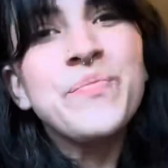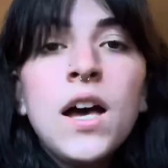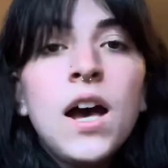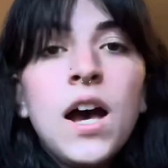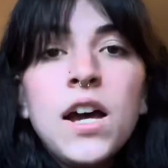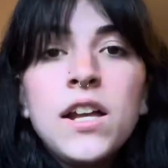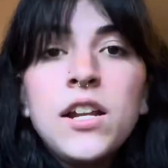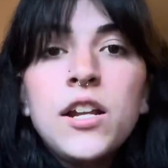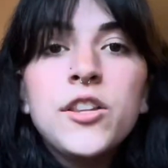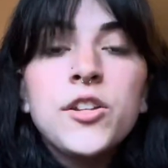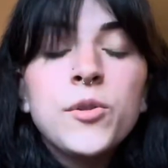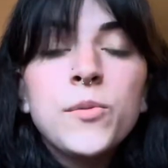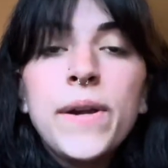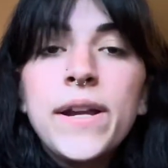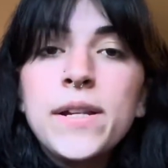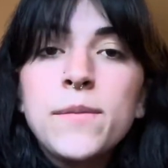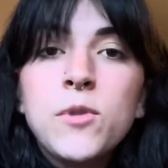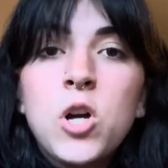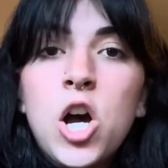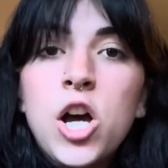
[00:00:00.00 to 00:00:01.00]
Another
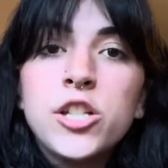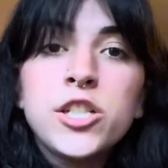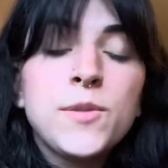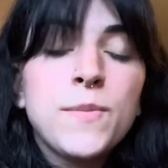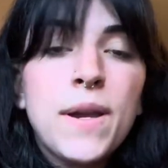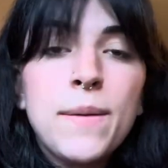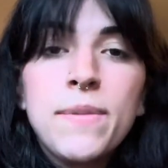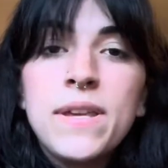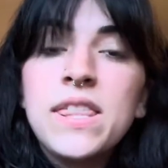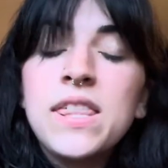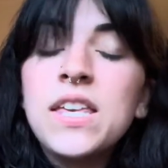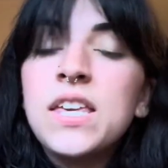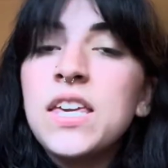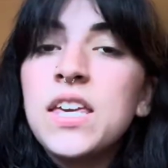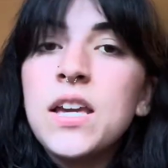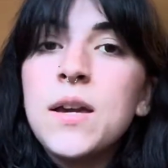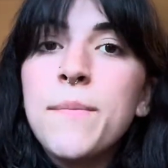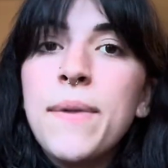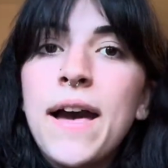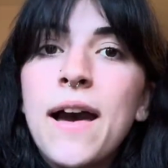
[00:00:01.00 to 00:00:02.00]
random cost you might be
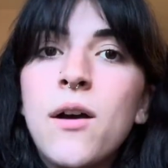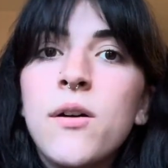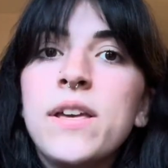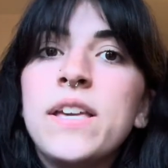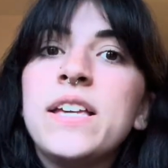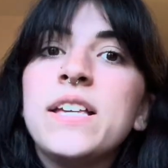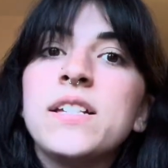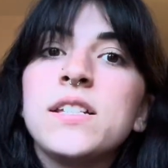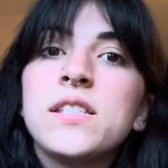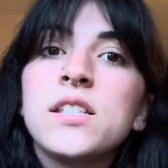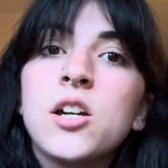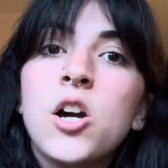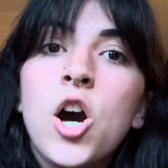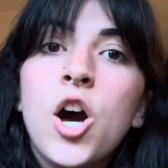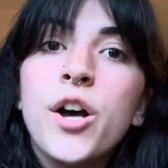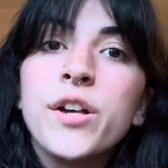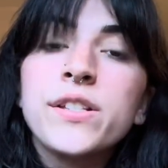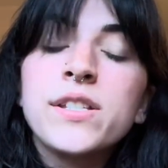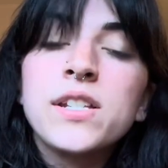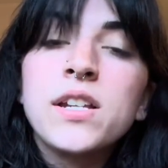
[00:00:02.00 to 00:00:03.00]
thinking about is the
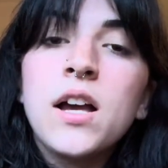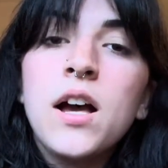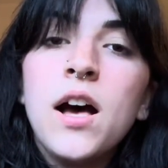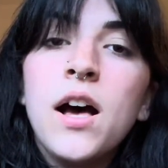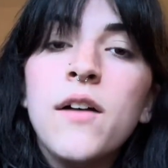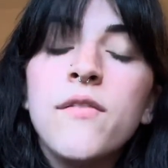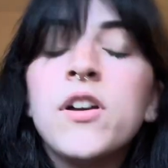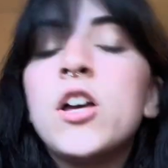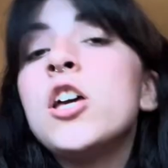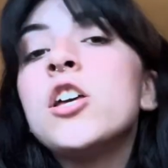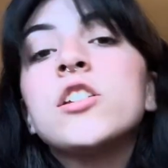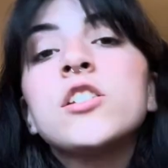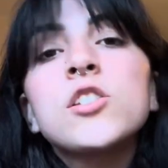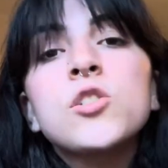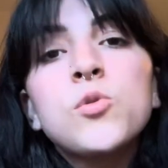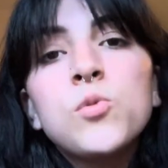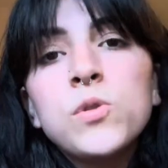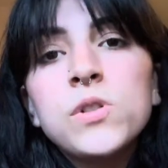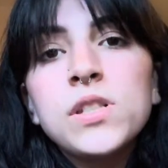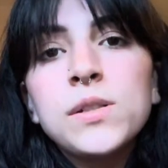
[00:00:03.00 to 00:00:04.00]
cost of
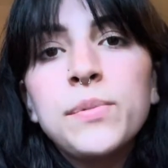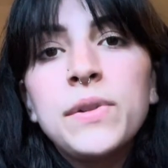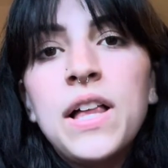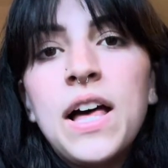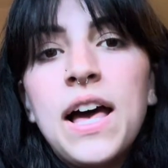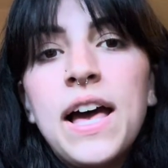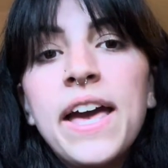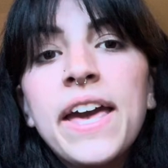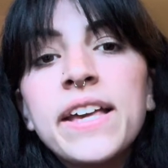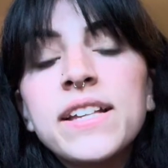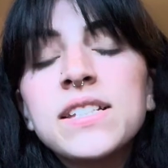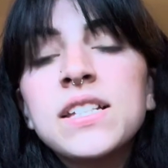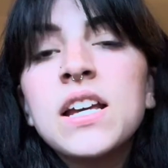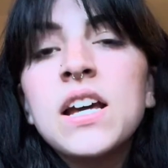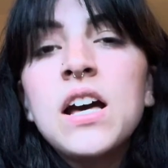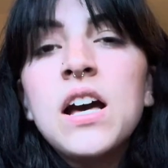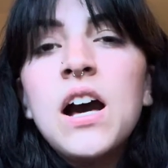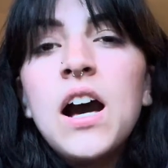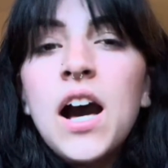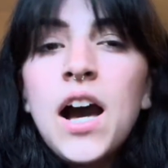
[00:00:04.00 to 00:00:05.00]
school supplies.
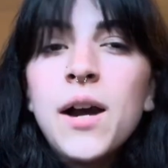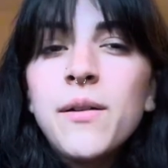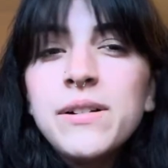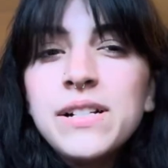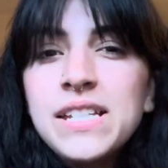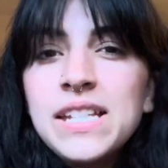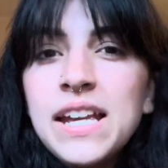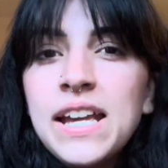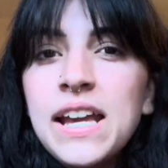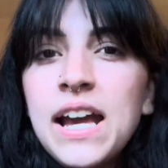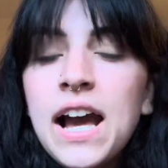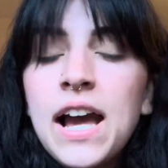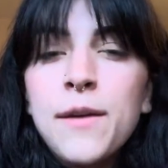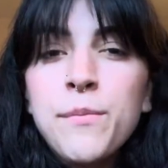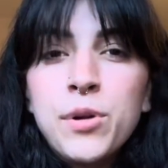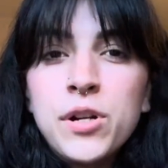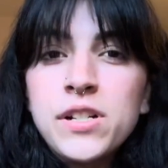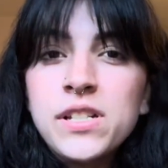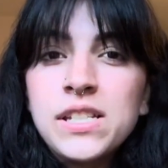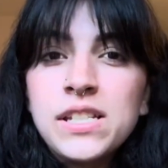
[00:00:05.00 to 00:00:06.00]
I would say I
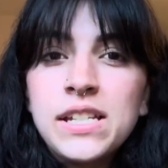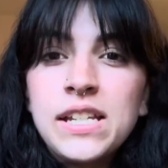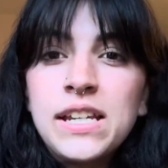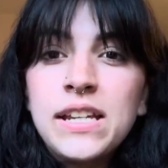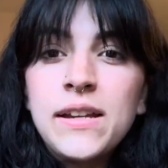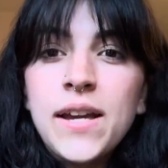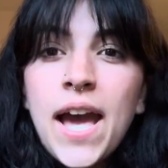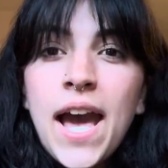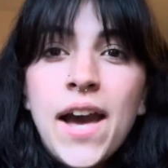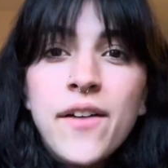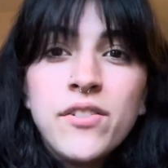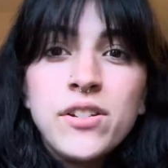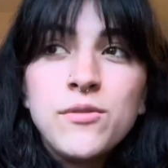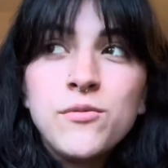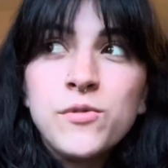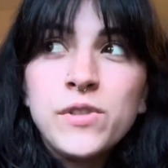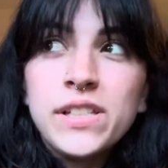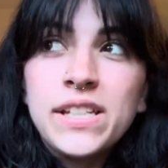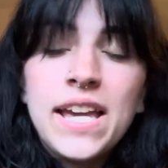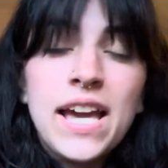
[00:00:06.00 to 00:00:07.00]
personally haven't
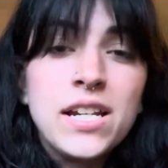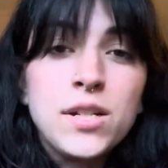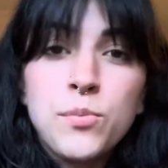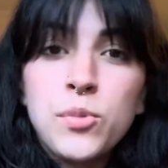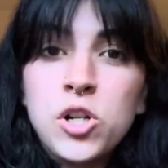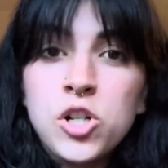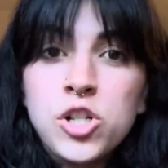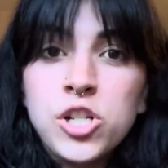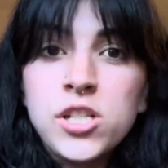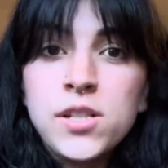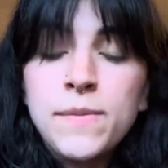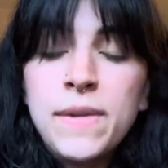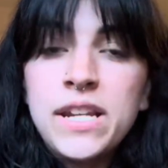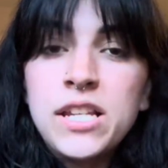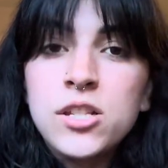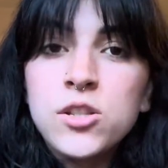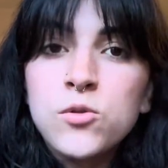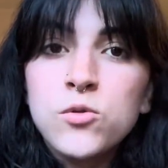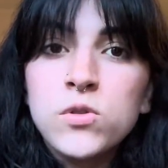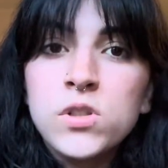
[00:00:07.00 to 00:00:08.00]
really had to purchase many
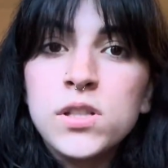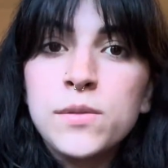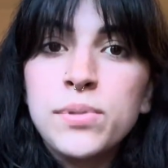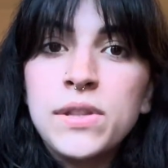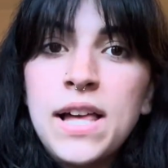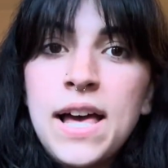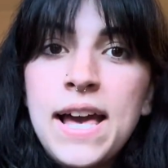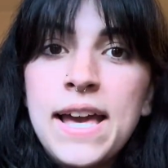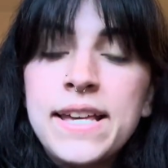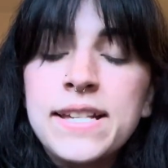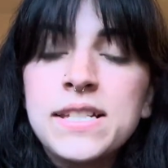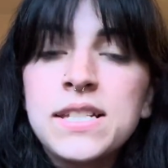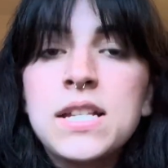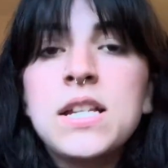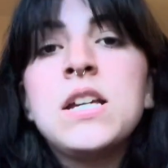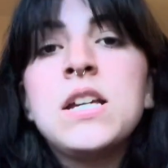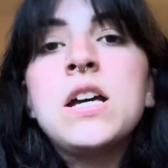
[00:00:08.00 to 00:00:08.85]
school supplies.